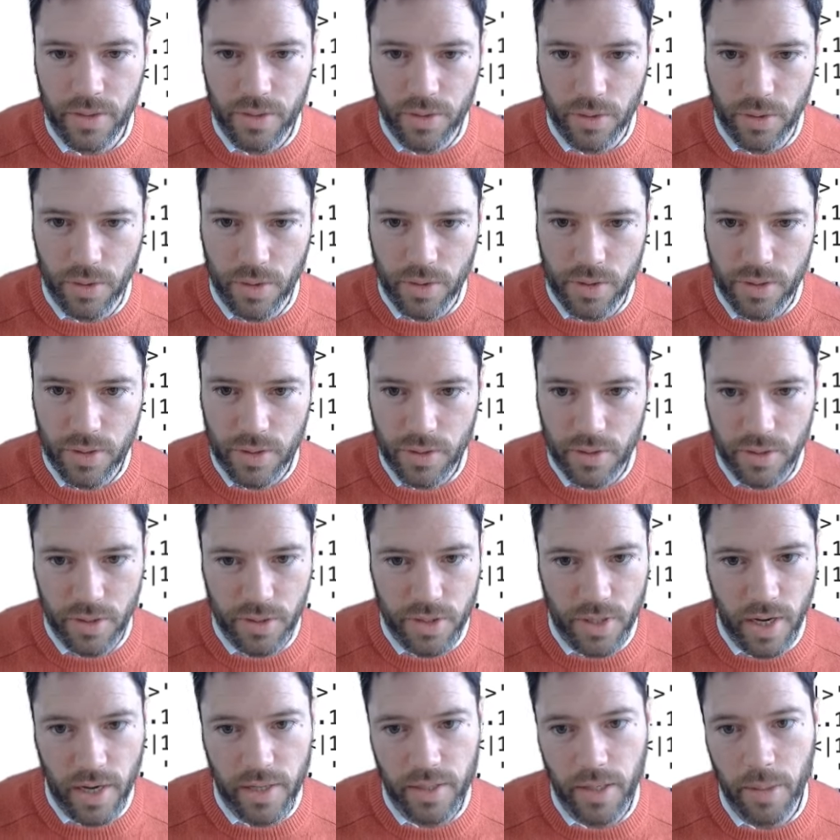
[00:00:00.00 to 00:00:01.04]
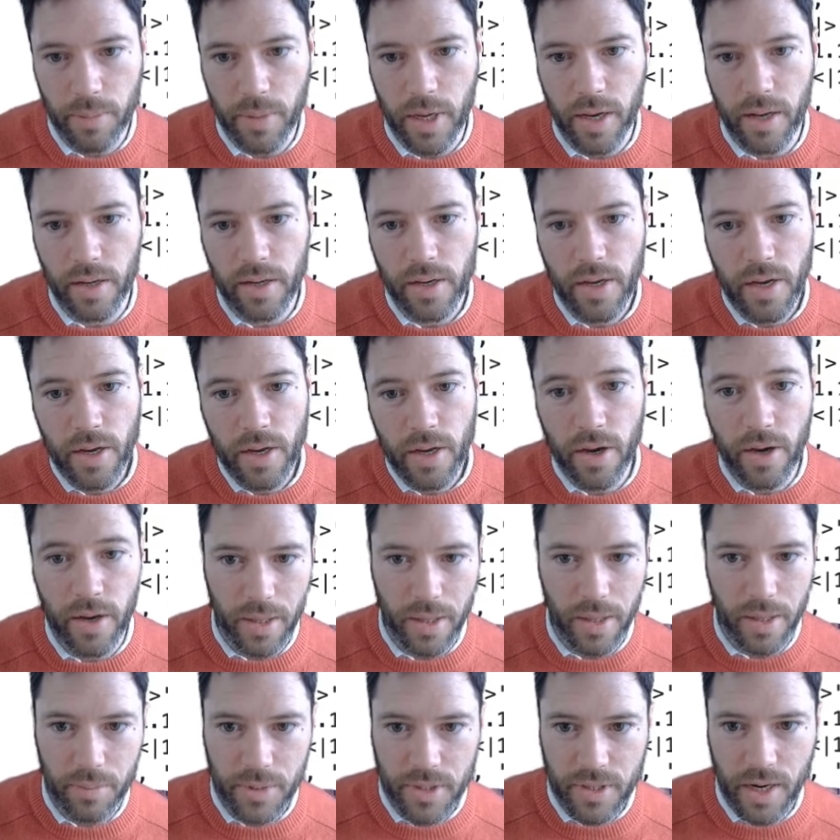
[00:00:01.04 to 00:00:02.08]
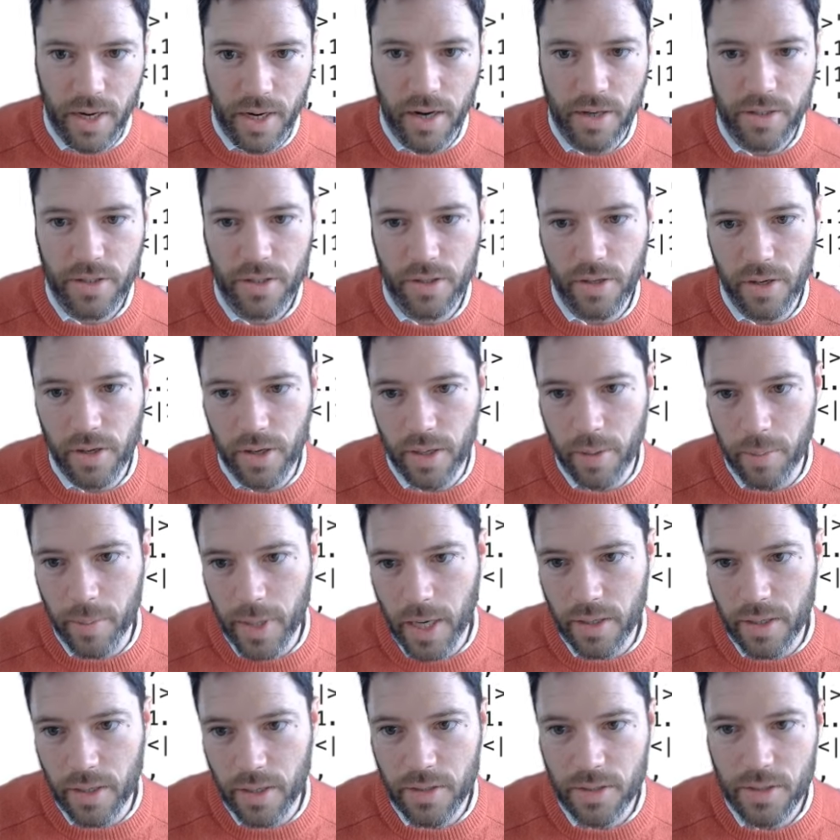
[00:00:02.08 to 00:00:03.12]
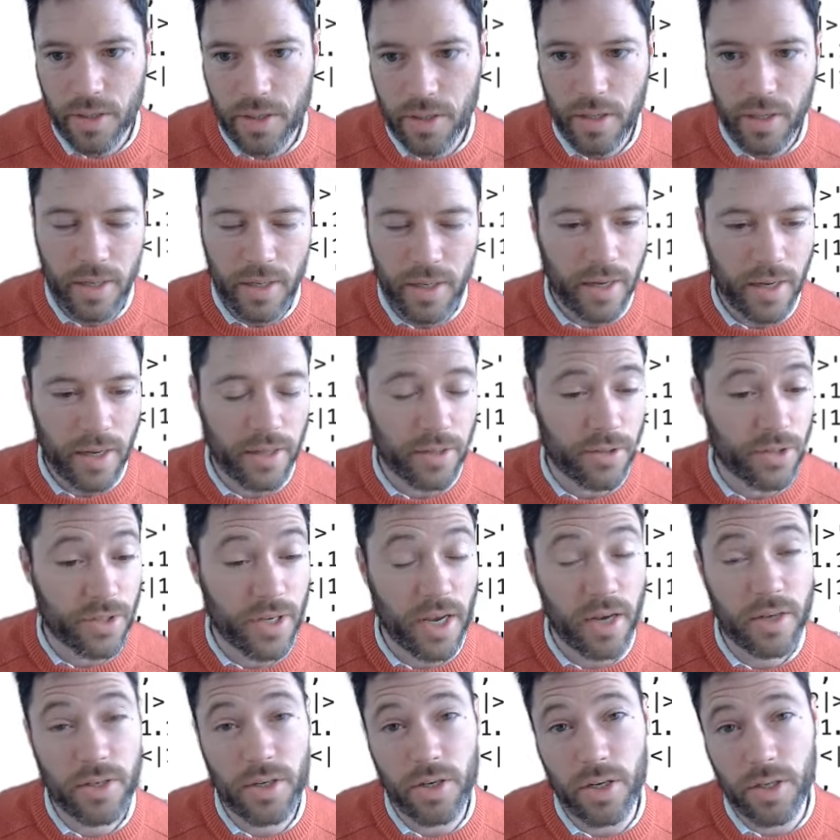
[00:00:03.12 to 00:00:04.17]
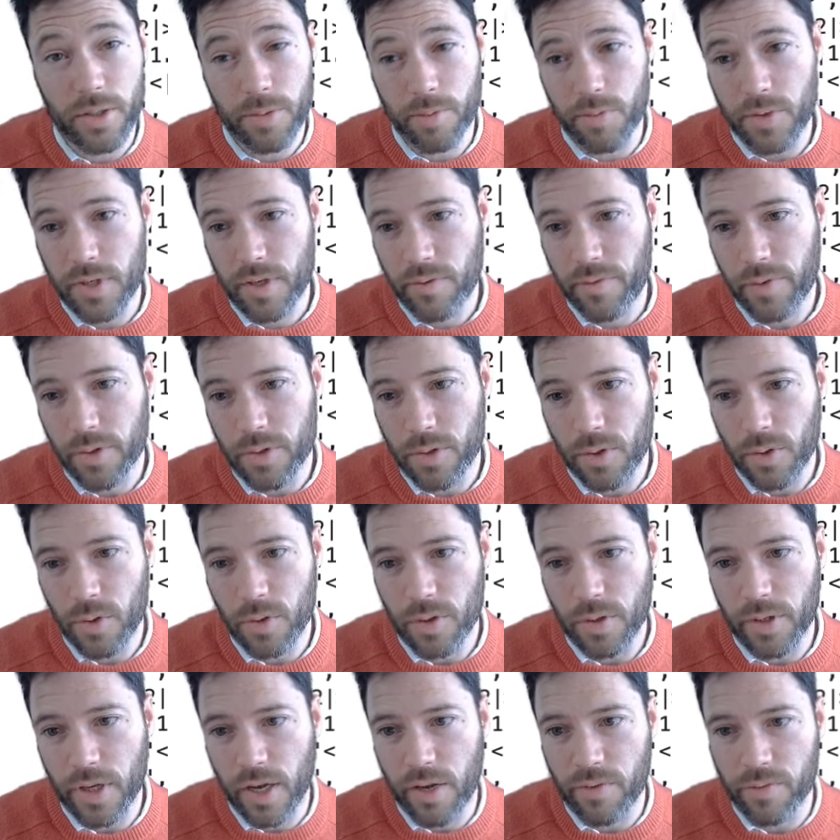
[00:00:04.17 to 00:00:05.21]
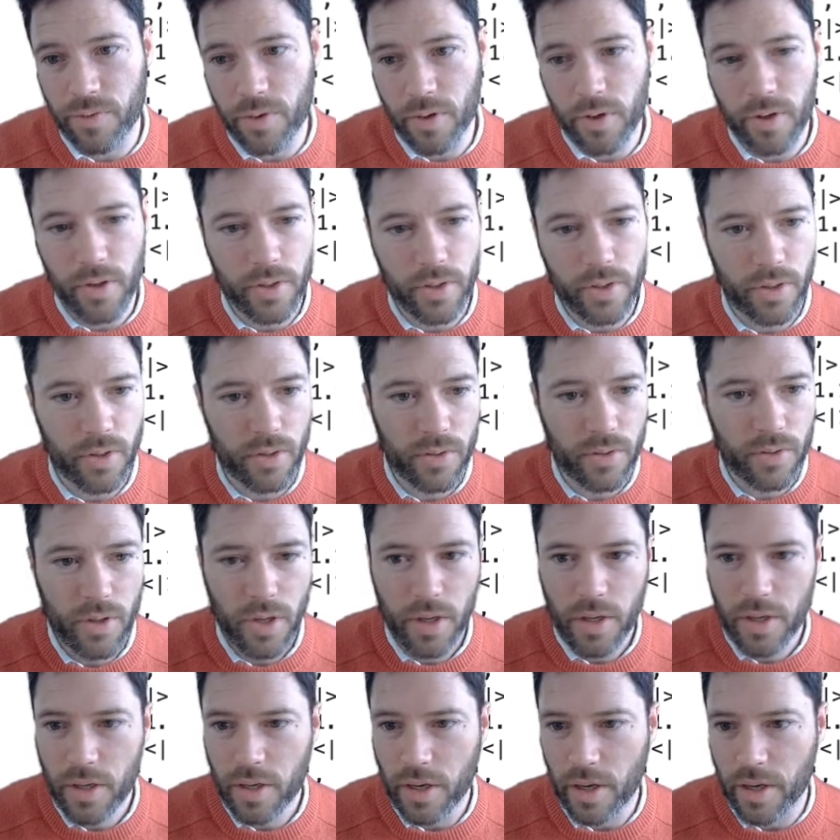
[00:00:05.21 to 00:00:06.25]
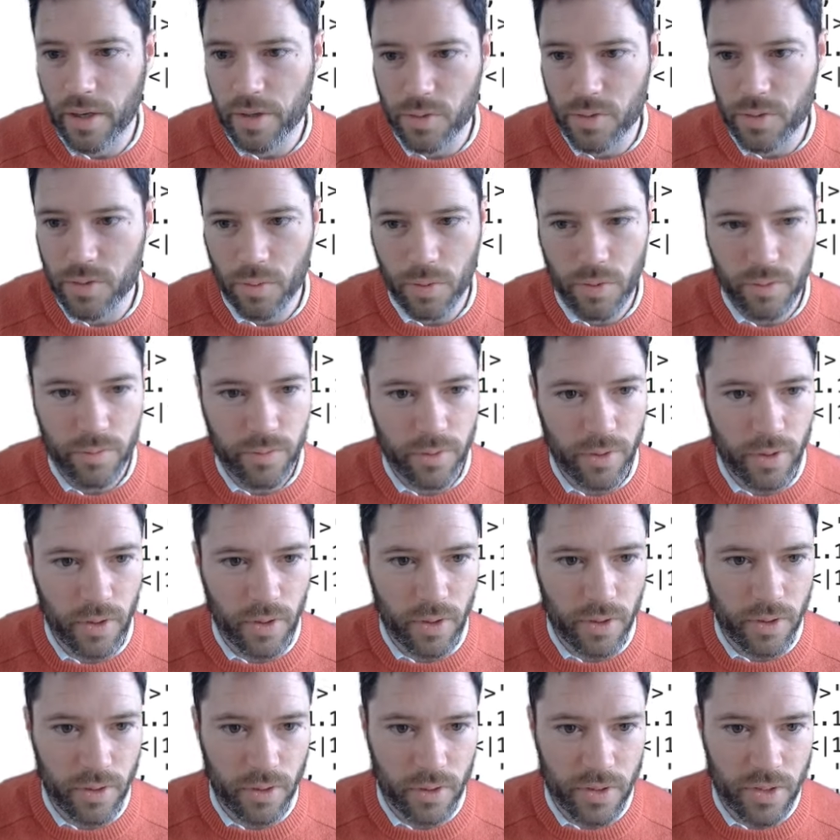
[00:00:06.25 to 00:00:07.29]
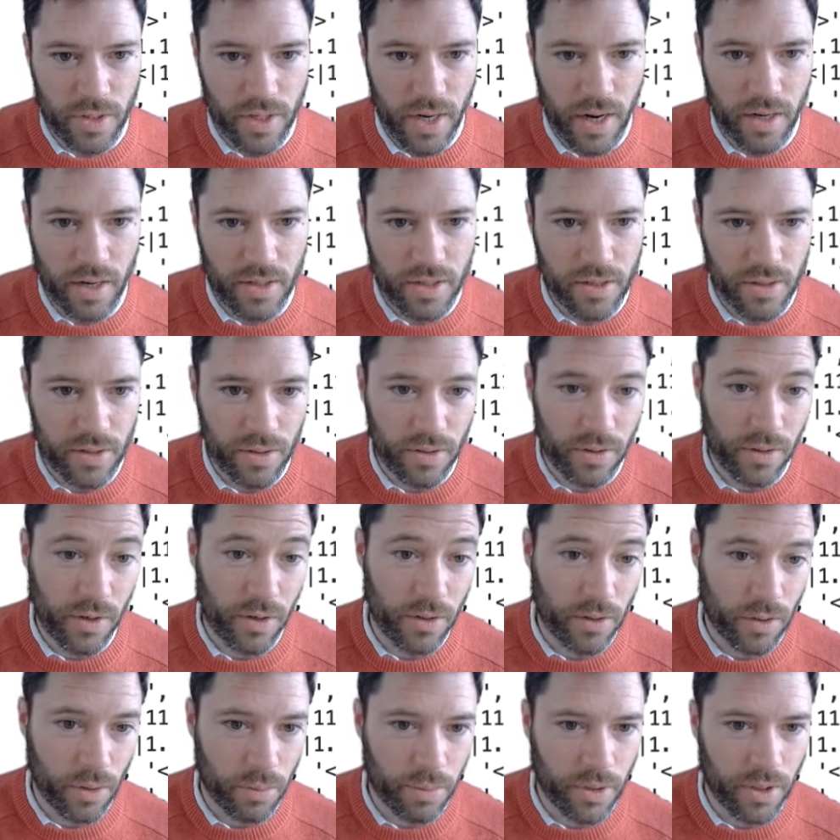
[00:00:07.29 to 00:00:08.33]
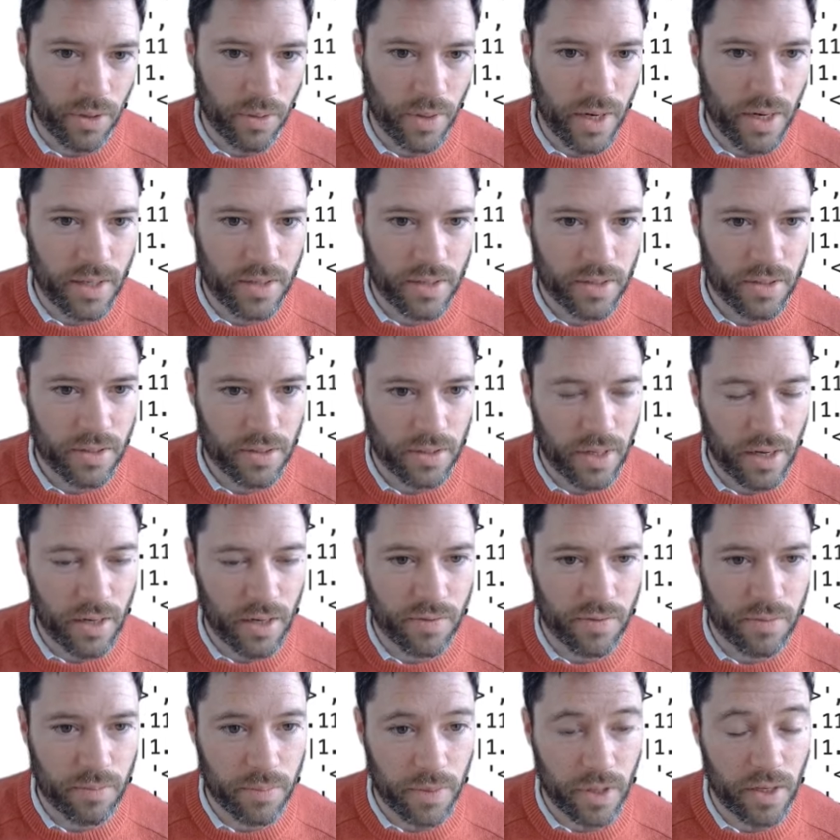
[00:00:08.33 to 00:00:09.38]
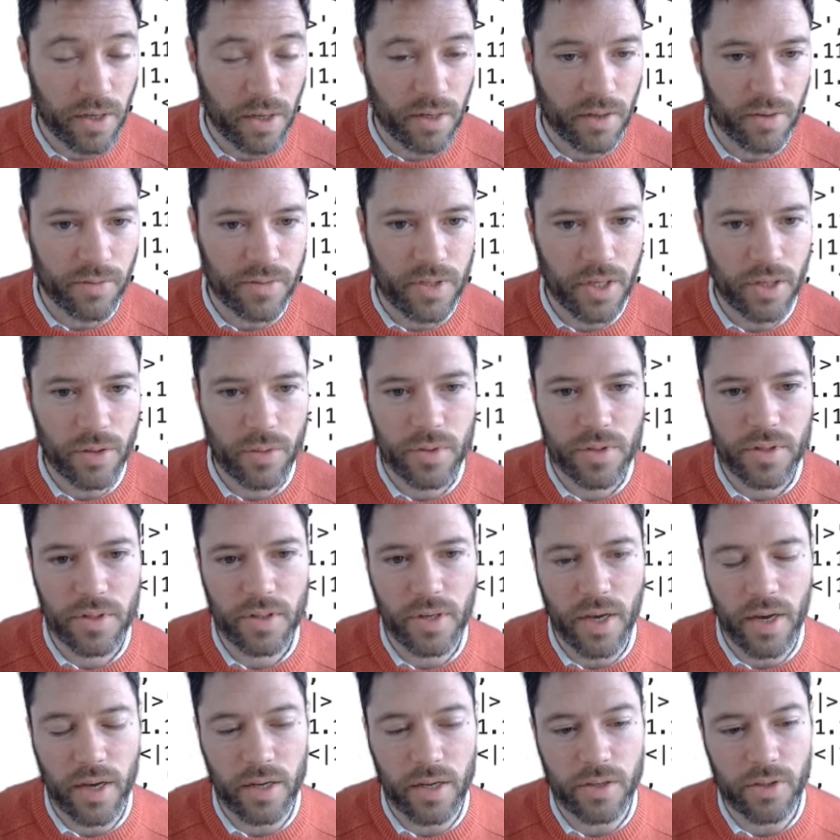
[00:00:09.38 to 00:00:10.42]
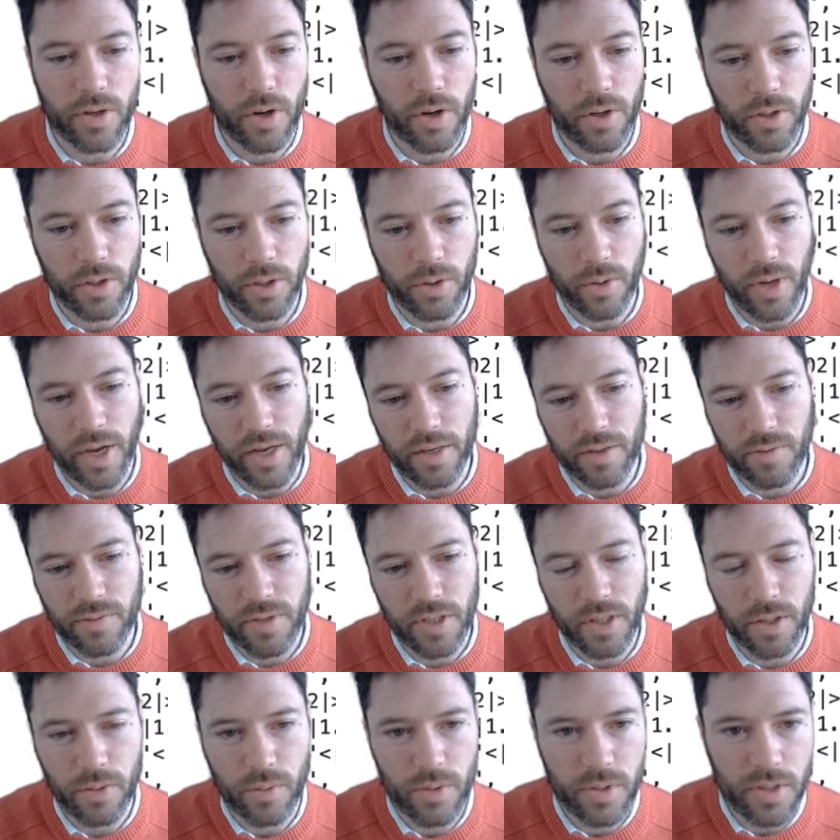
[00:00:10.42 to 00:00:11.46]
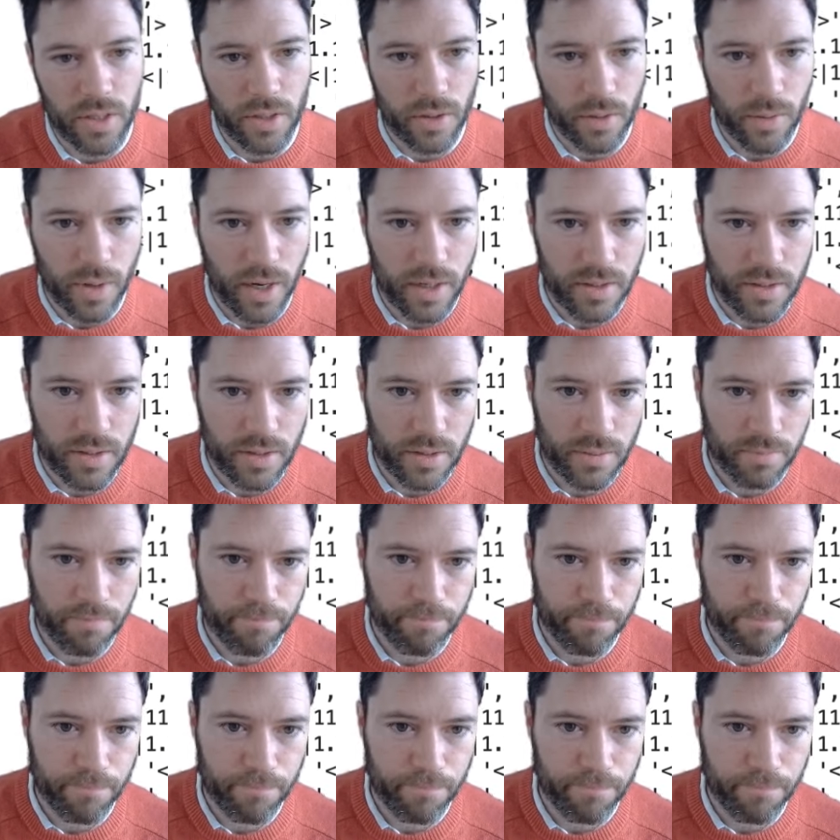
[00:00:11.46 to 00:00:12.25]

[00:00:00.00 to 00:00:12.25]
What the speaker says: So there's the chat ML, IM start, IM end, and there's actually a specific token then for audio, and there's one for audio start or audio BOS, beginning of sequence, and audio end of sequence EOS.